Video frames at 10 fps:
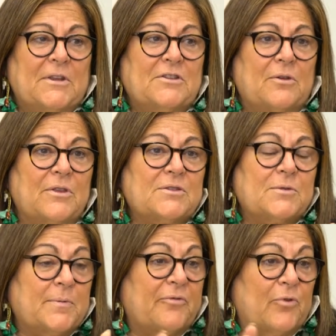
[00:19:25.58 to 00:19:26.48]
So
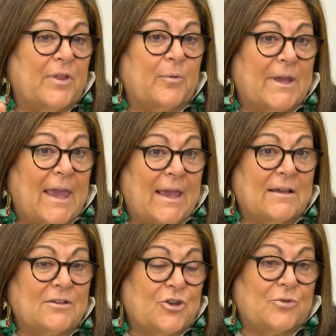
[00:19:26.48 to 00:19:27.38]
this was before there were
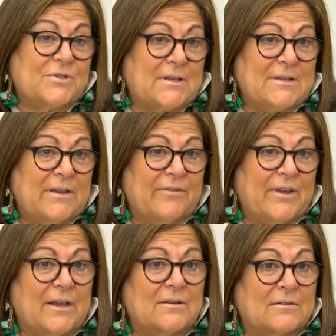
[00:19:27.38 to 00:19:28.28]
cake shows on
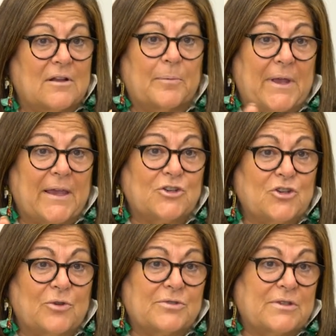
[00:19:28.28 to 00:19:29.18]
TV and cupcake
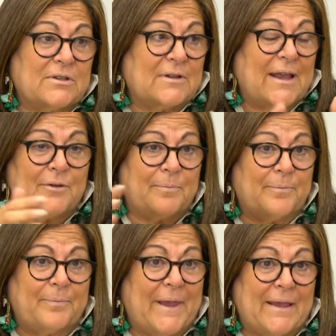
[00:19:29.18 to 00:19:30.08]
shows and how to
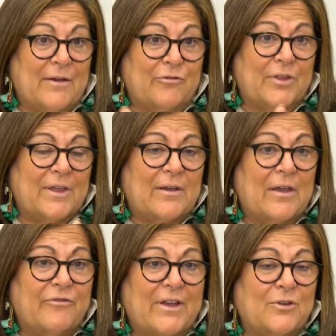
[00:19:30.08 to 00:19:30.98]
bake everything.
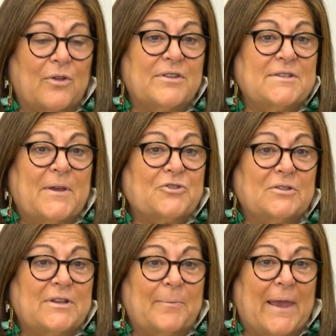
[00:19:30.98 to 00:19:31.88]
I found all the
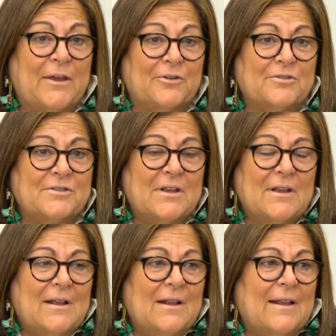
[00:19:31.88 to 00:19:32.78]
specialty bakers
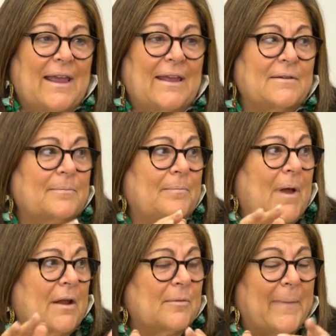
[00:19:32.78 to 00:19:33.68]
and
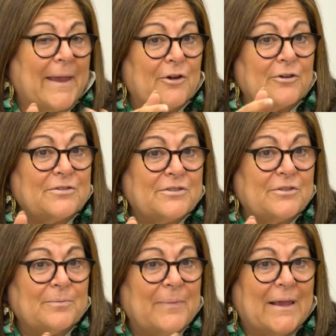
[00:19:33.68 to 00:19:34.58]
model makers
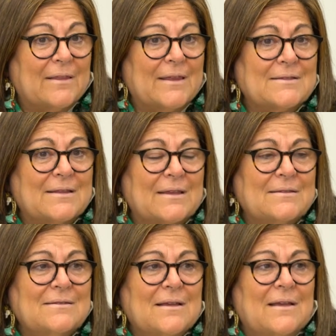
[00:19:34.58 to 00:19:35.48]
who make these
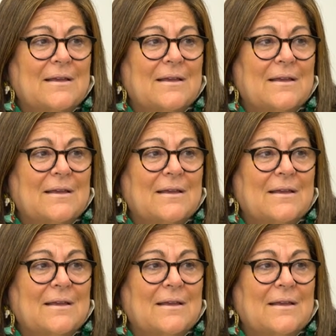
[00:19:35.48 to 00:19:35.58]
things,